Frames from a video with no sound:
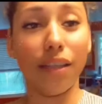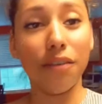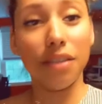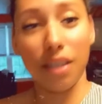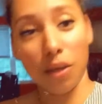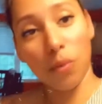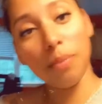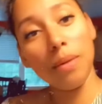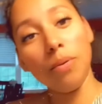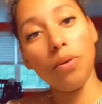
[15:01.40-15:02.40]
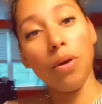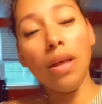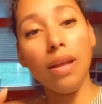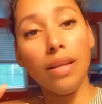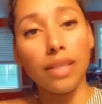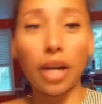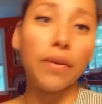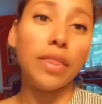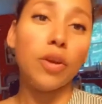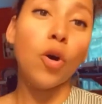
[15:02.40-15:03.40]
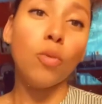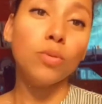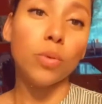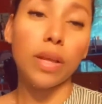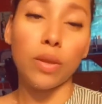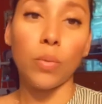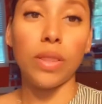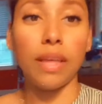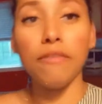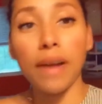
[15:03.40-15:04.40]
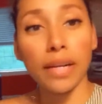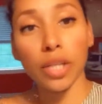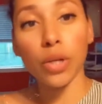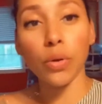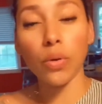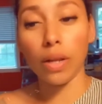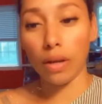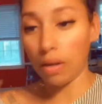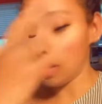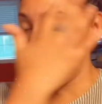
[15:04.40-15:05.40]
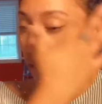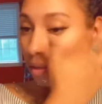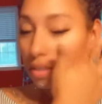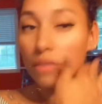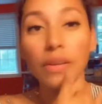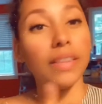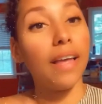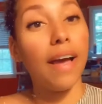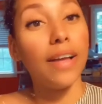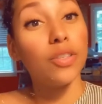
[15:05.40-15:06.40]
seeing what people decorate their homes with and what they find cute and stuff like that.